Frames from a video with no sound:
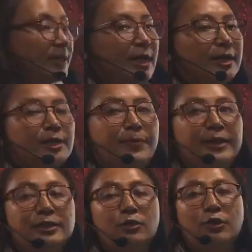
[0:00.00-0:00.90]
and
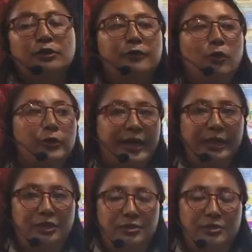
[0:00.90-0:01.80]
depending on the
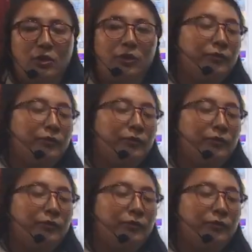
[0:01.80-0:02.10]
occasions or